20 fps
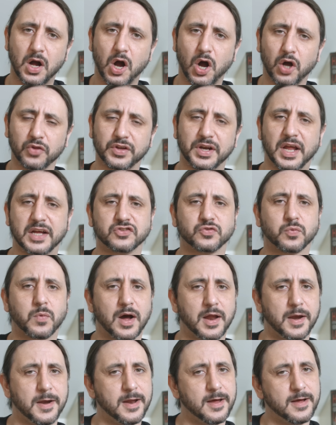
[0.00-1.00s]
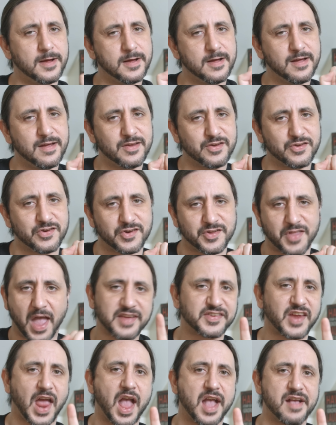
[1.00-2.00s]
on the next one. Stay
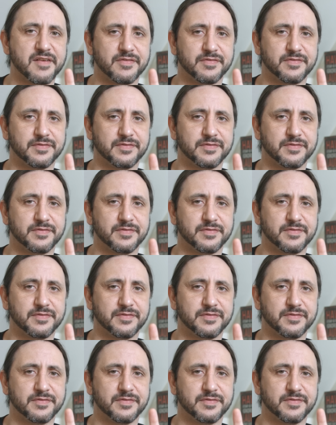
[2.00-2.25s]
safe.